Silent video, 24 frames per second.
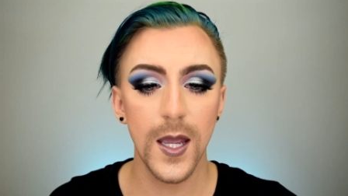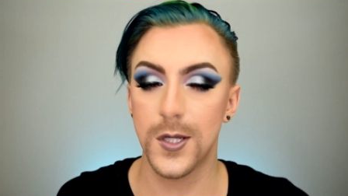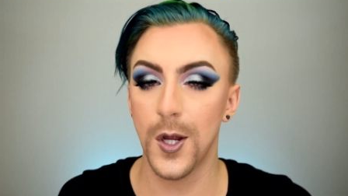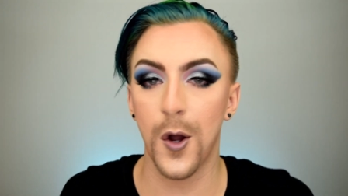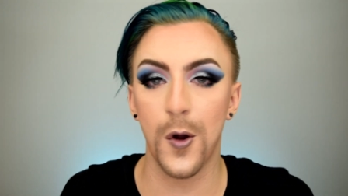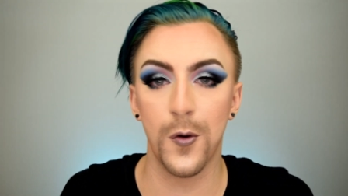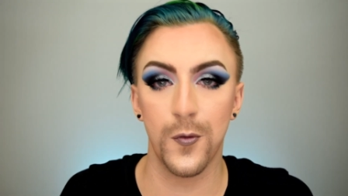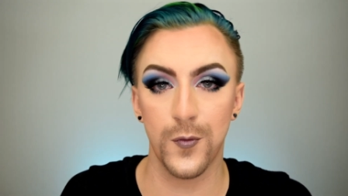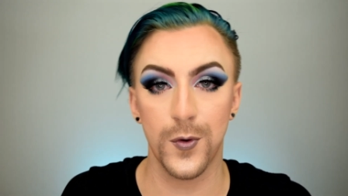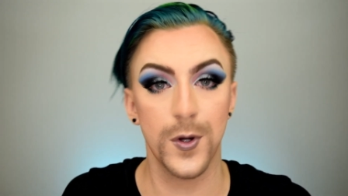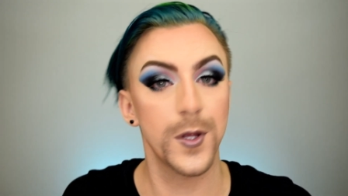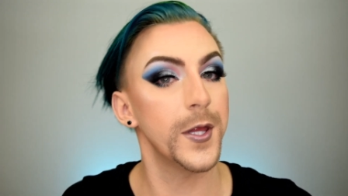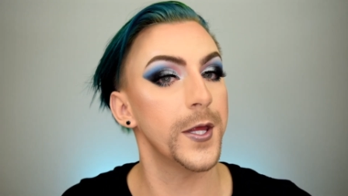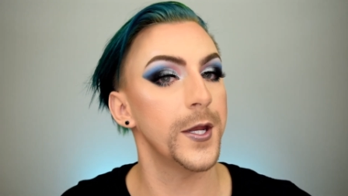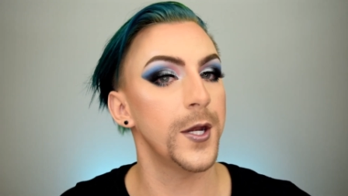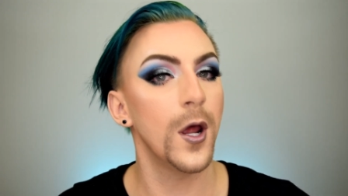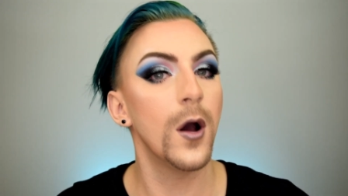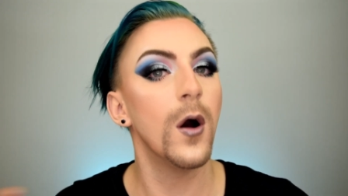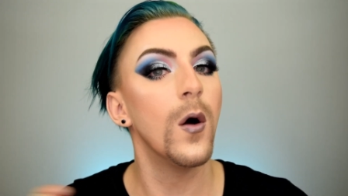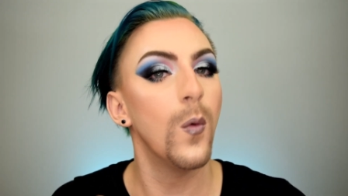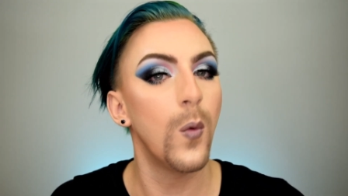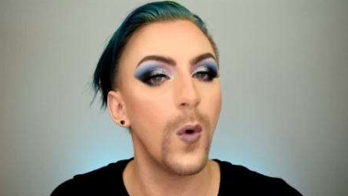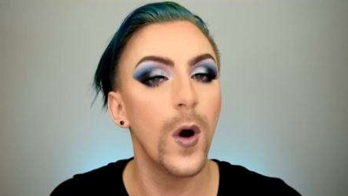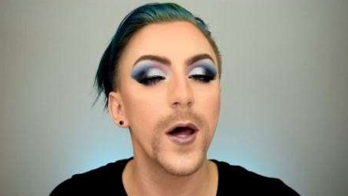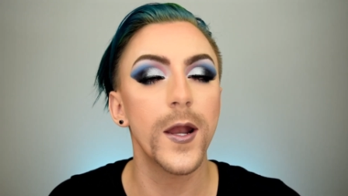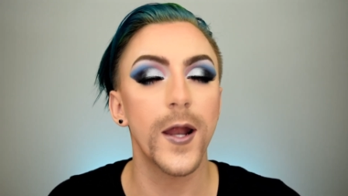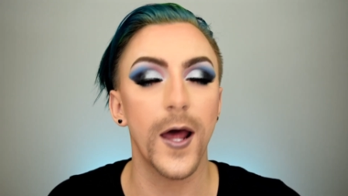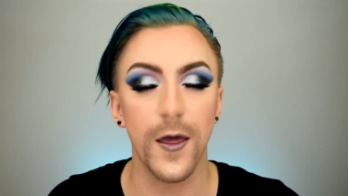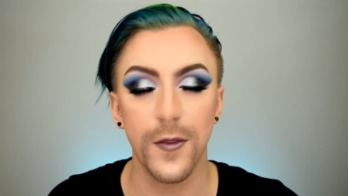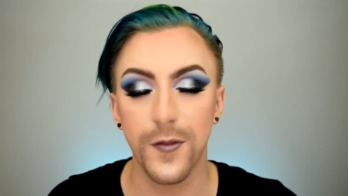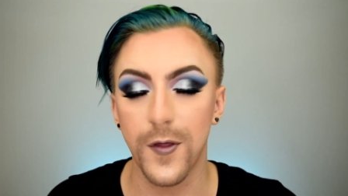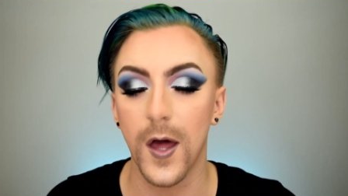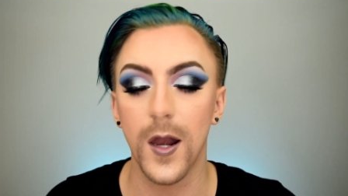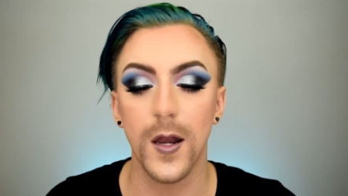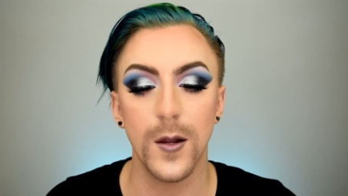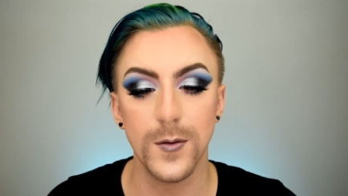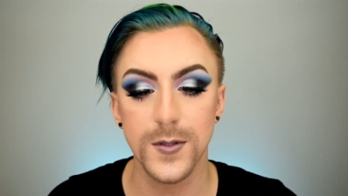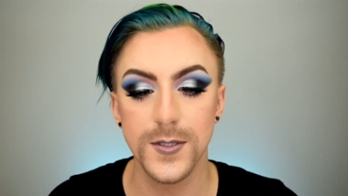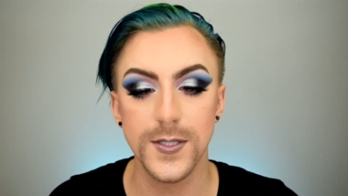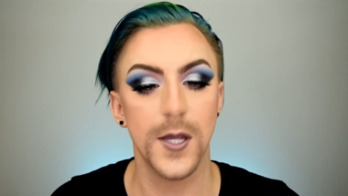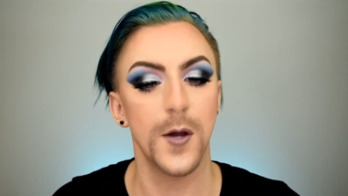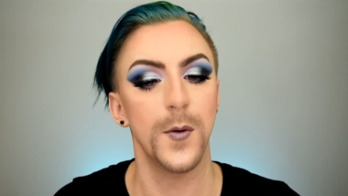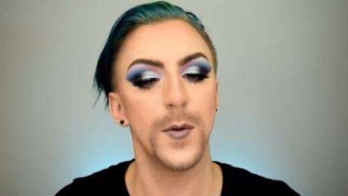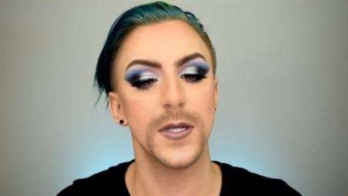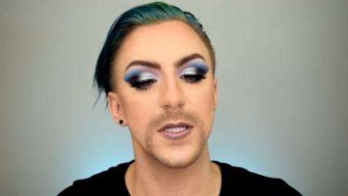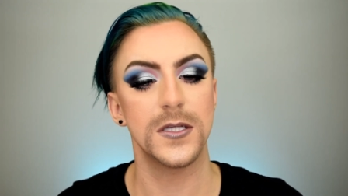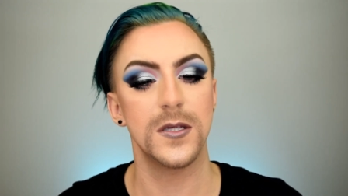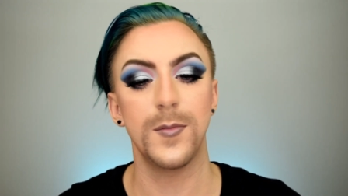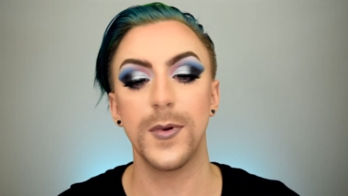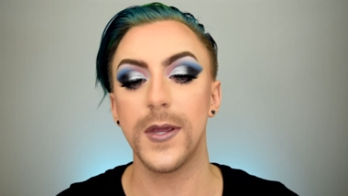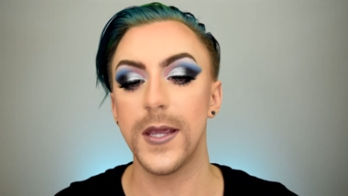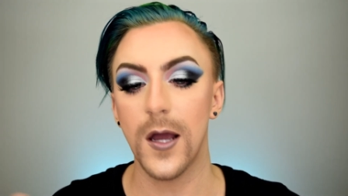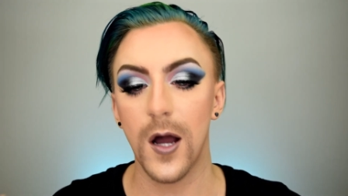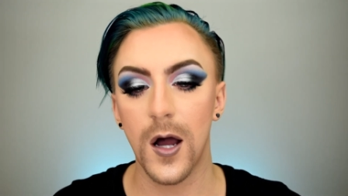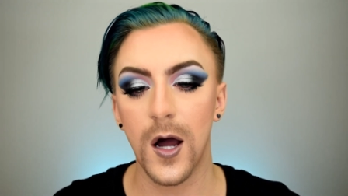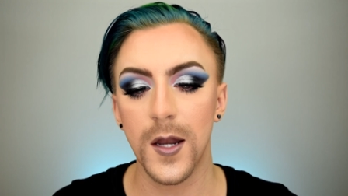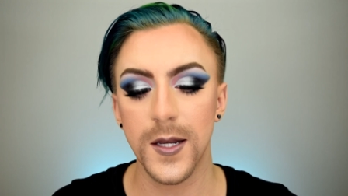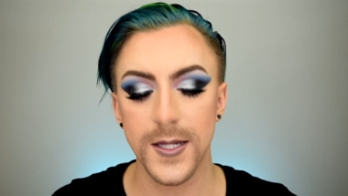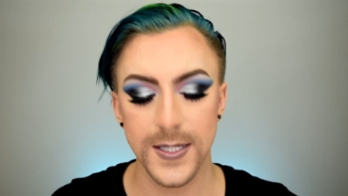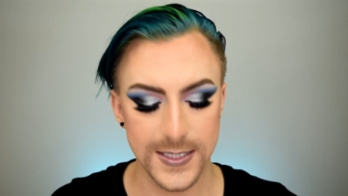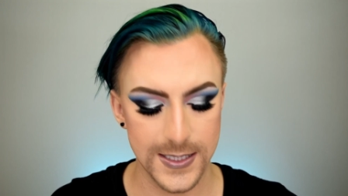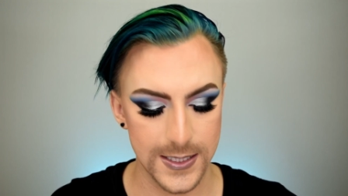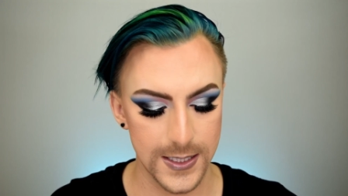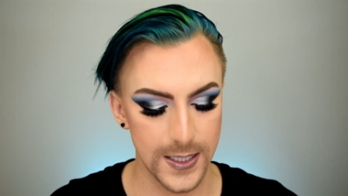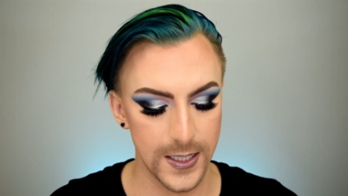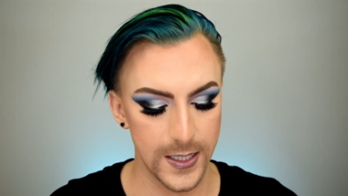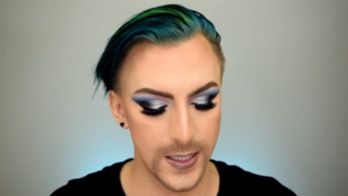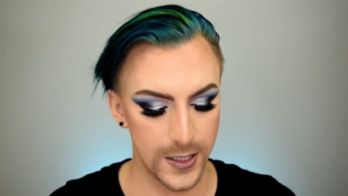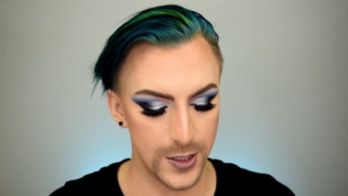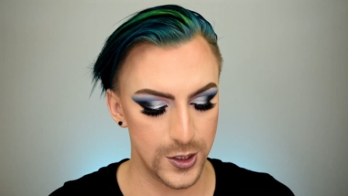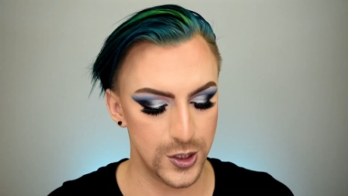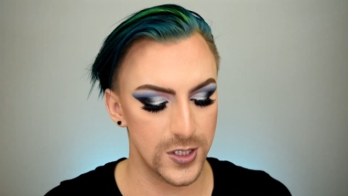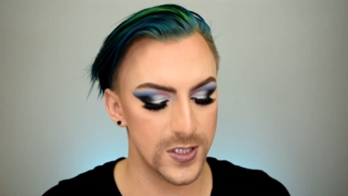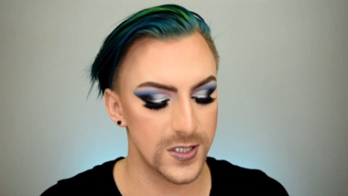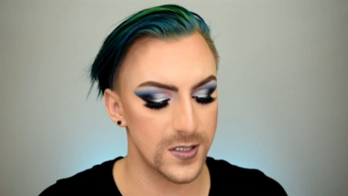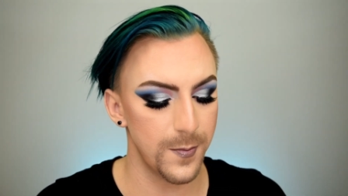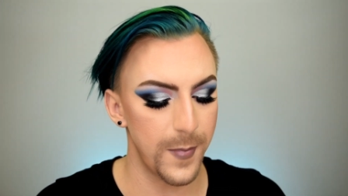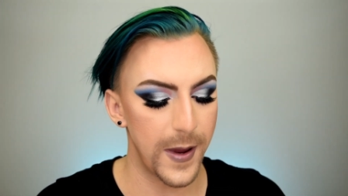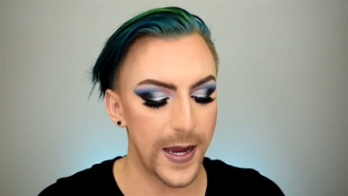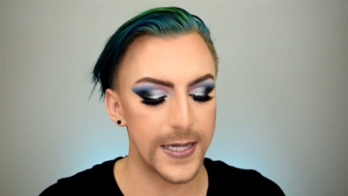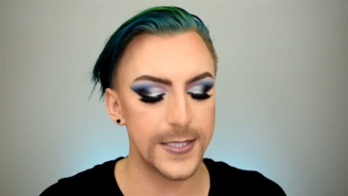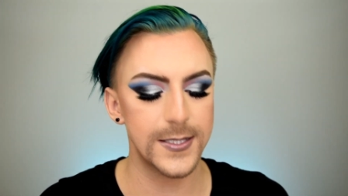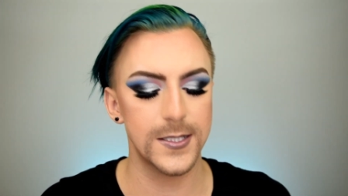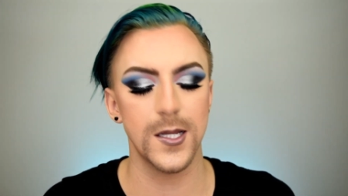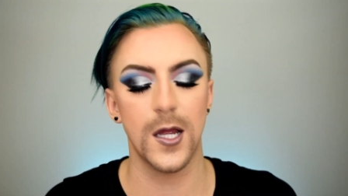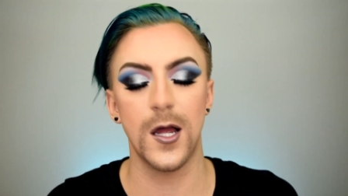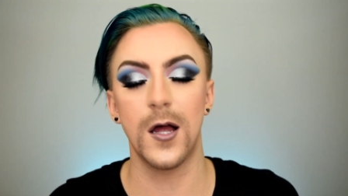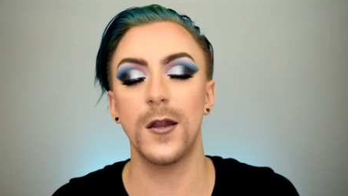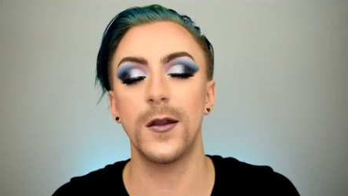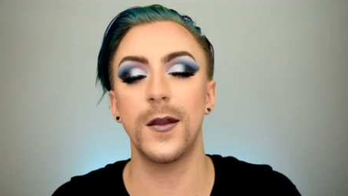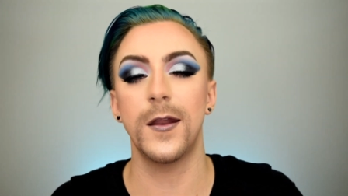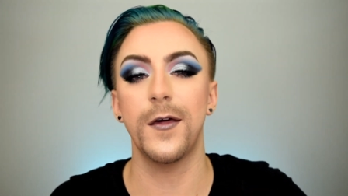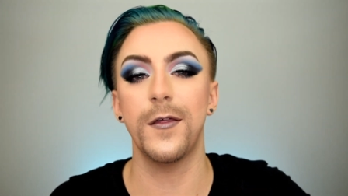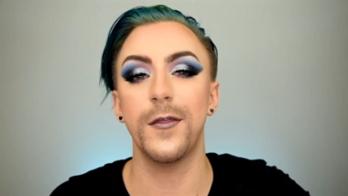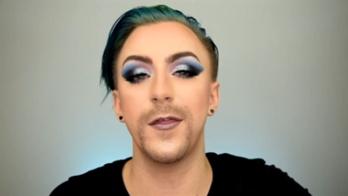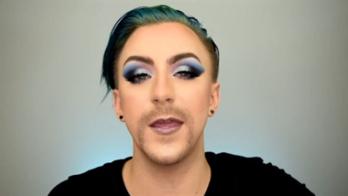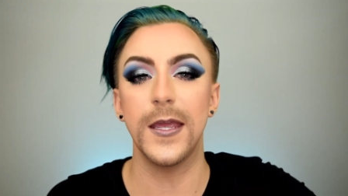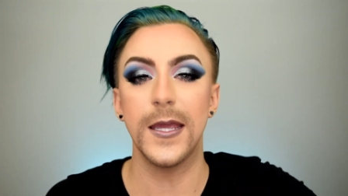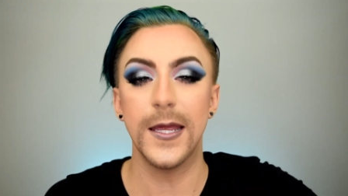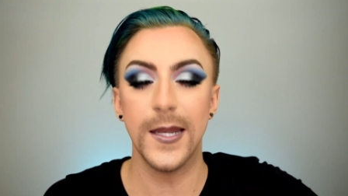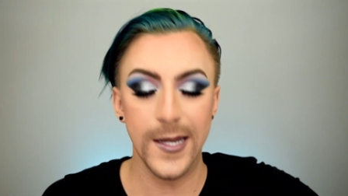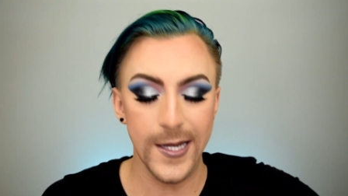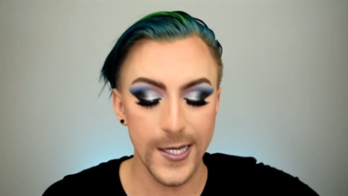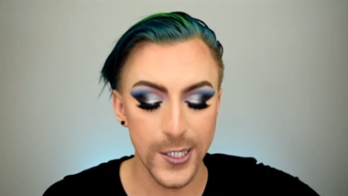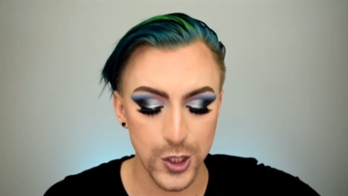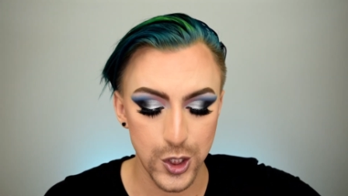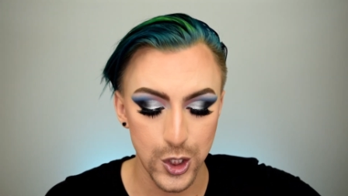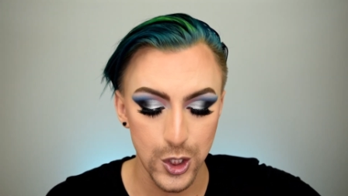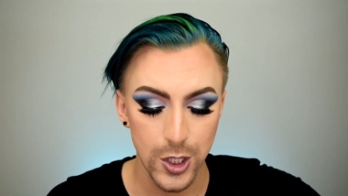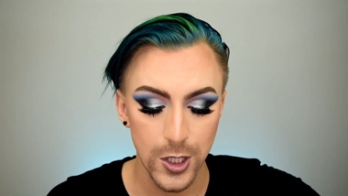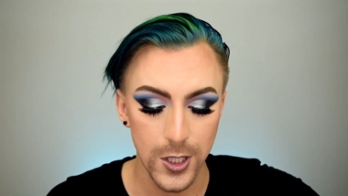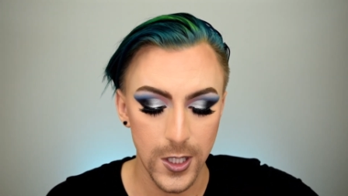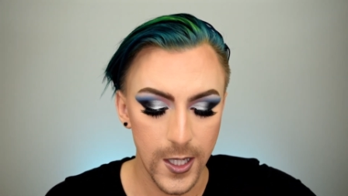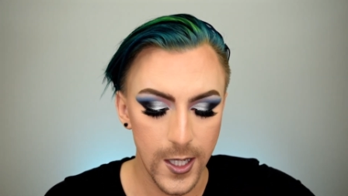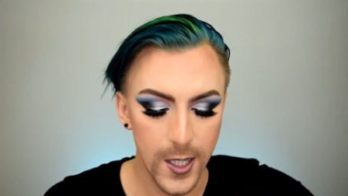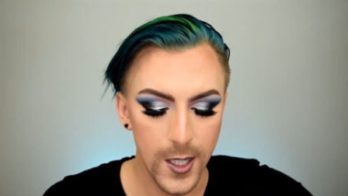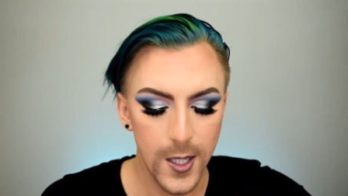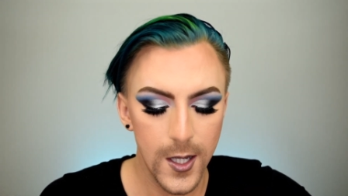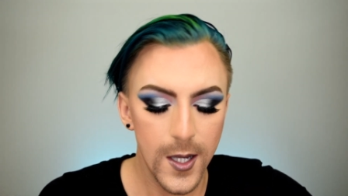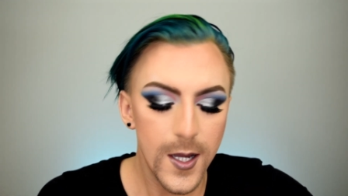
Don't really know what I thought it was going to be, honestly, just based on the initial